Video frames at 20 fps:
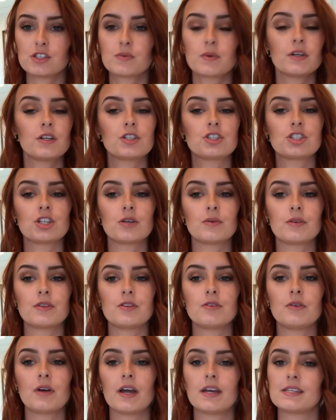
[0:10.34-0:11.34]
just wanted to share with
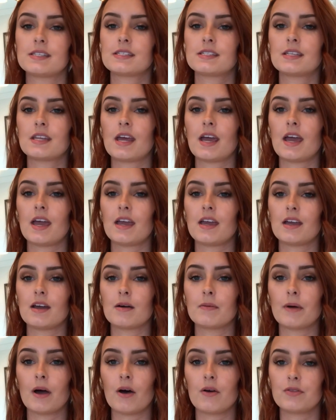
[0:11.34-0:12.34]
you guys today
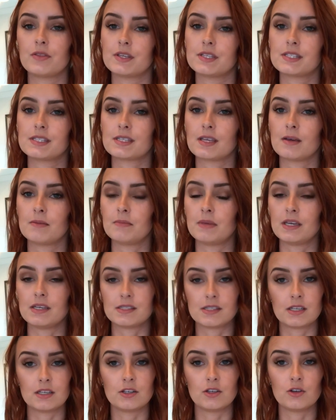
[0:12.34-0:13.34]
about this
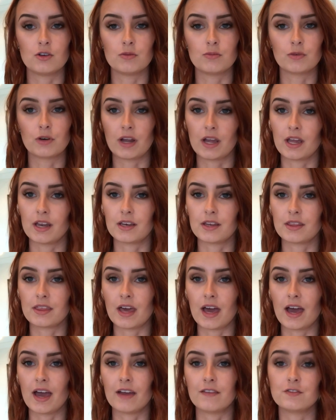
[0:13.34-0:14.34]
amazing new brand
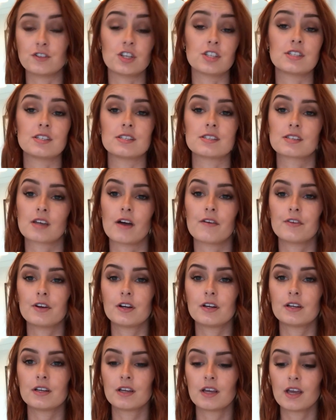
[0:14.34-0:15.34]
that I've just
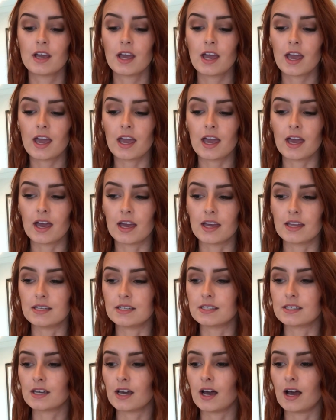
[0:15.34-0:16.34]
discovered
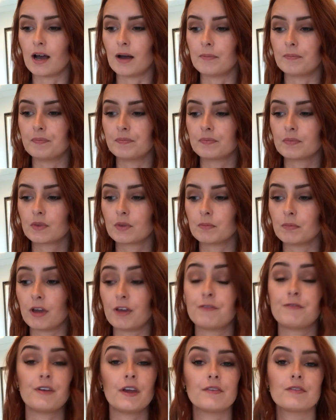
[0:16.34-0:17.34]
and my
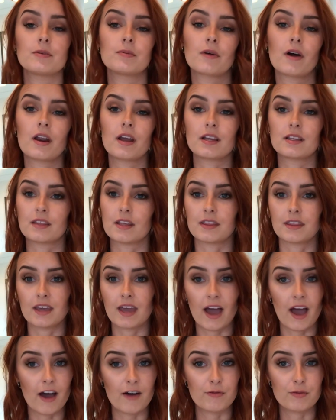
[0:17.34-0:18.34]
favorite product that they
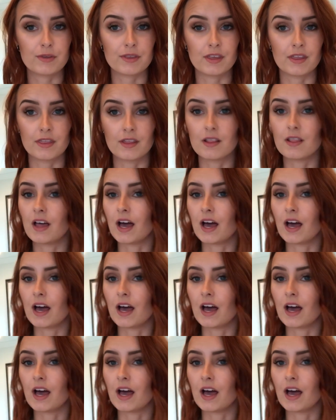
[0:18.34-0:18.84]
have within the